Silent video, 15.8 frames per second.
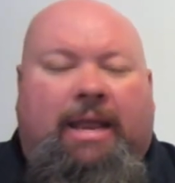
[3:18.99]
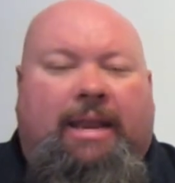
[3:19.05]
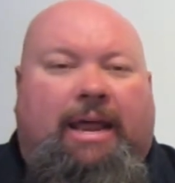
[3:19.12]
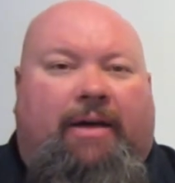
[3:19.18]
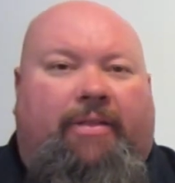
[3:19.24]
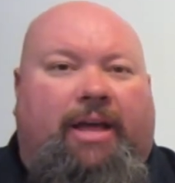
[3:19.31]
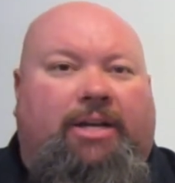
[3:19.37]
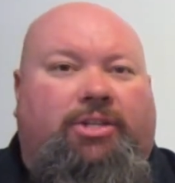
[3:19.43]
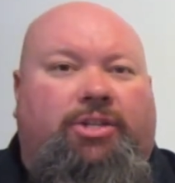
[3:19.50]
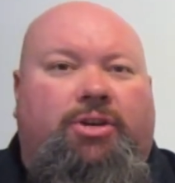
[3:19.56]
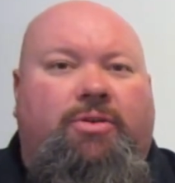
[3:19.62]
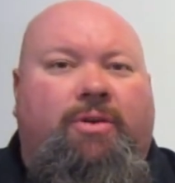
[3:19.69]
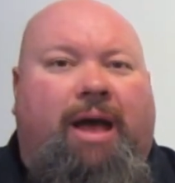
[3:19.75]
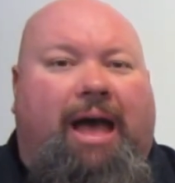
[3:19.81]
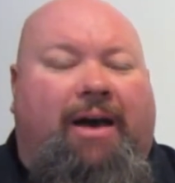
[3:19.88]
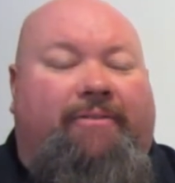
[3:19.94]
Now, they
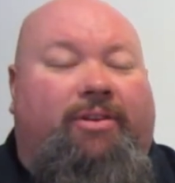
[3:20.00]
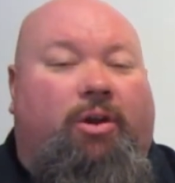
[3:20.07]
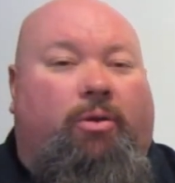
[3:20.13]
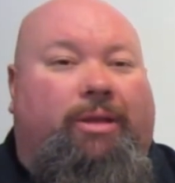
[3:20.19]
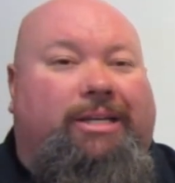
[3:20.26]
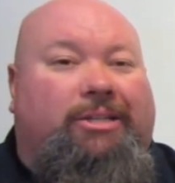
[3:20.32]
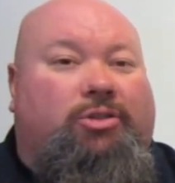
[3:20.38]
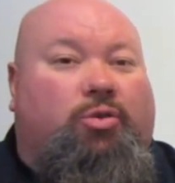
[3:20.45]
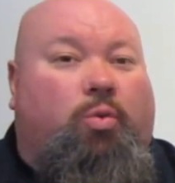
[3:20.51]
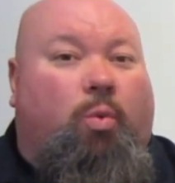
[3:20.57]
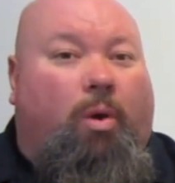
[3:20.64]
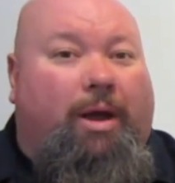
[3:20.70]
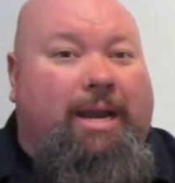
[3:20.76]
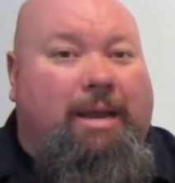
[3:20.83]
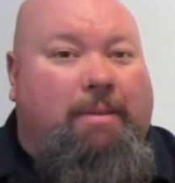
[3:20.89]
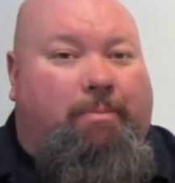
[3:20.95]
do have an only
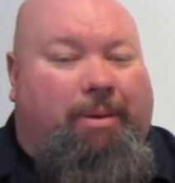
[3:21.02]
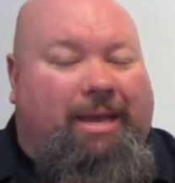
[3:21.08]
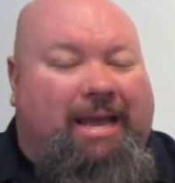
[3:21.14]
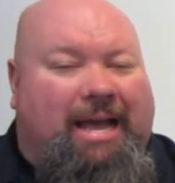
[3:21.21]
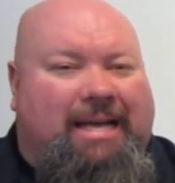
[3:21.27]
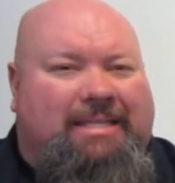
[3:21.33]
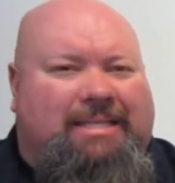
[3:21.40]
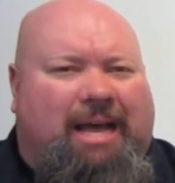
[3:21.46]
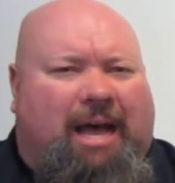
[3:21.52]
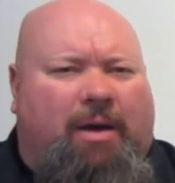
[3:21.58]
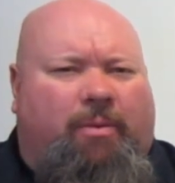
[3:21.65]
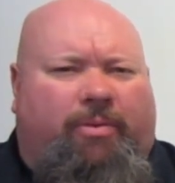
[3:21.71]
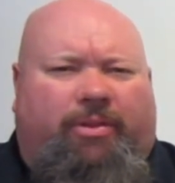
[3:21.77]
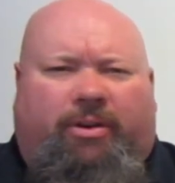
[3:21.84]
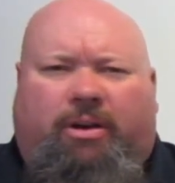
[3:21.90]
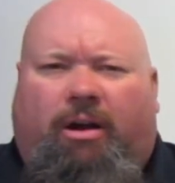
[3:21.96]
20 PSI,
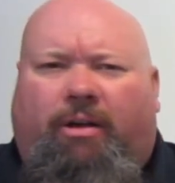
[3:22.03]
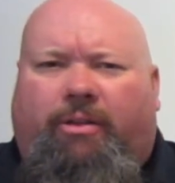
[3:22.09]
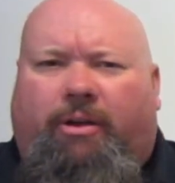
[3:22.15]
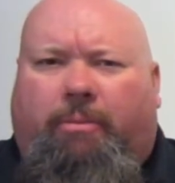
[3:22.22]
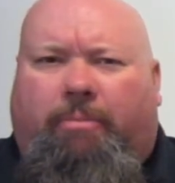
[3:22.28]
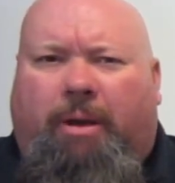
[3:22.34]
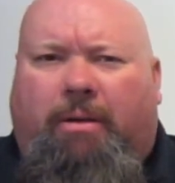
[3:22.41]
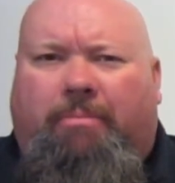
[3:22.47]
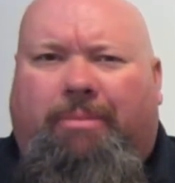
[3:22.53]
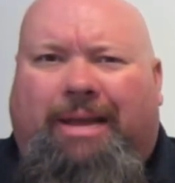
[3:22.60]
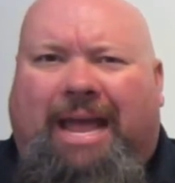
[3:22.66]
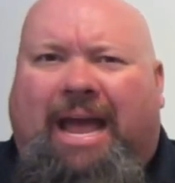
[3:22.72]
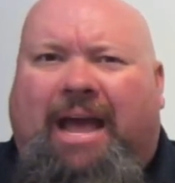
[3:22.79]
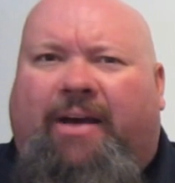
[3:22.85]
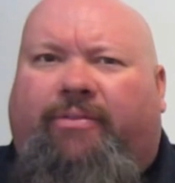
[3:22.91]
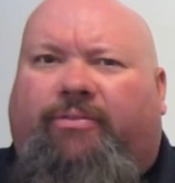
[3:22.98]
what they're calling their pump
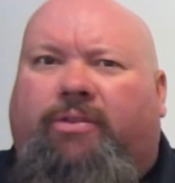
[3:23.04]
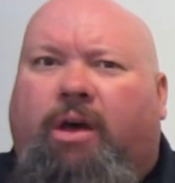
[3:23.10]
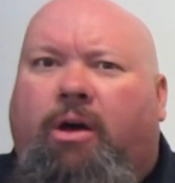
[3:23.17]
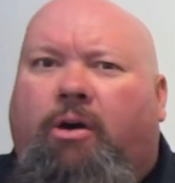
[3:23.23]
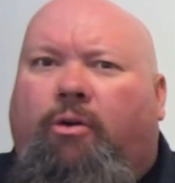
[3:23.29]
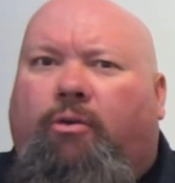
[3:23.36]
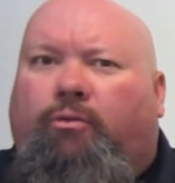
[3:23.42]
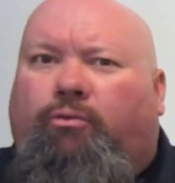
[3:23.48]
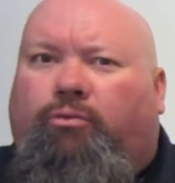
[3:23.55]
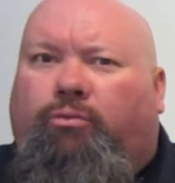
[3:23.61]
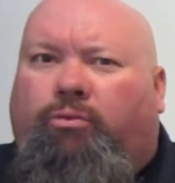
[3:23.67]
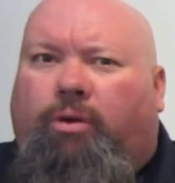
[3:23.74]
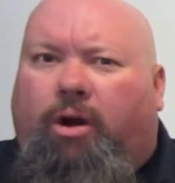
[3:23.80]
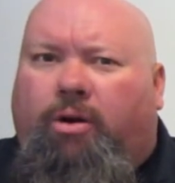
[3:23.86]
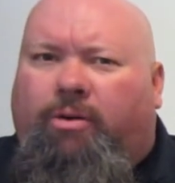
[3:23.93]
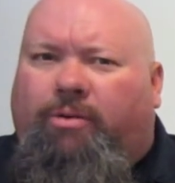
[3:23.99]
gas
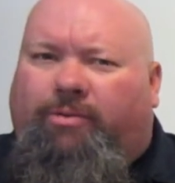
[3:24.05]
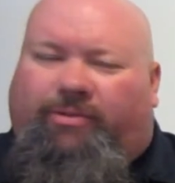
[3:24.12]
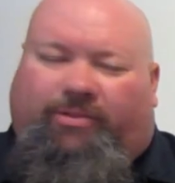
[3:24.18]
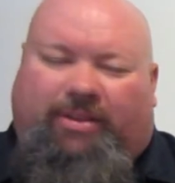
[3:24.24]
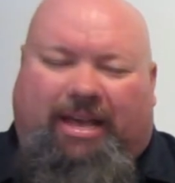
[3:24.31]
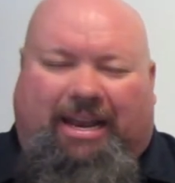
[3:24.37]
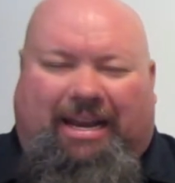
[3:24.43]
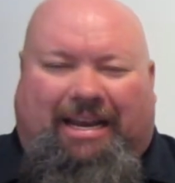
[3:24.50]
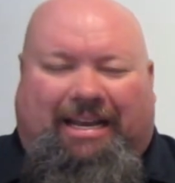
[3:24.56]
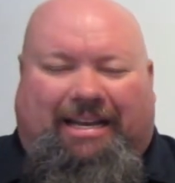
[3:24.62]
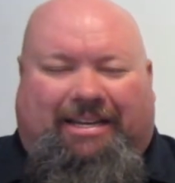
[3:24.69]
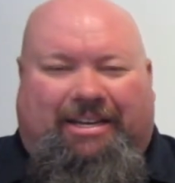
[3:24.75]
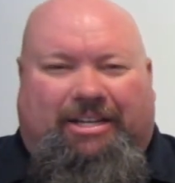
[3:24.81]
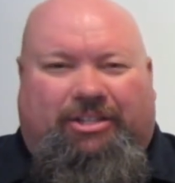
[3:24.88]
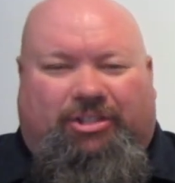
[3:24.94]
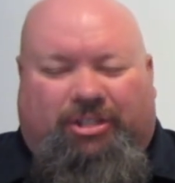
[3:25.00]
road setting
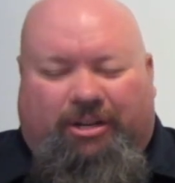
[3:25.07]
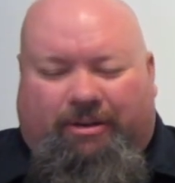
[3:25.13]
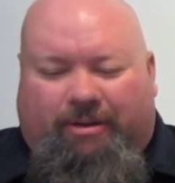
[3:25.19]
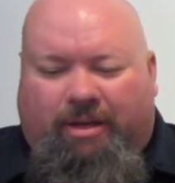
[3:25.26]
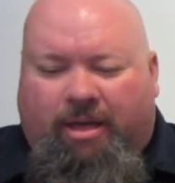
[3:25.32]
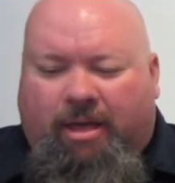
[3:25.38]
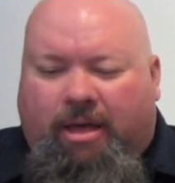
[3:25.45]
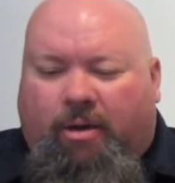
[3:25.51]
edition,